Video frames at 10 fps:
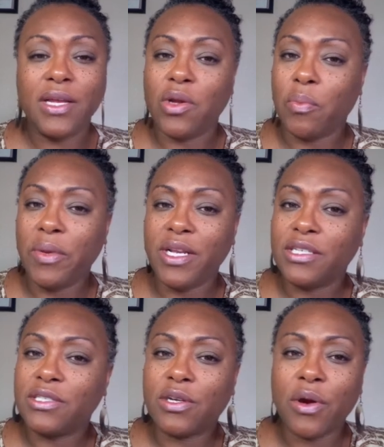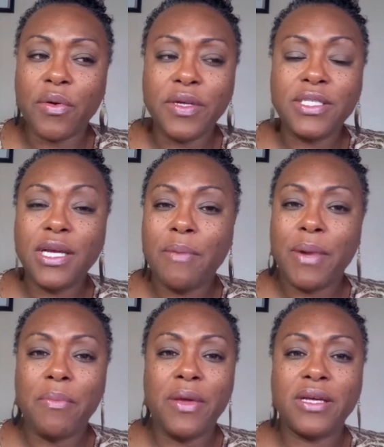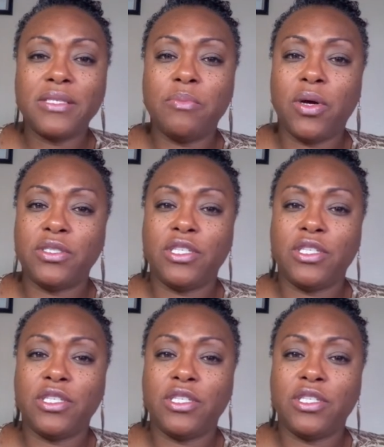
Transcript: Don't be discouraged by being a small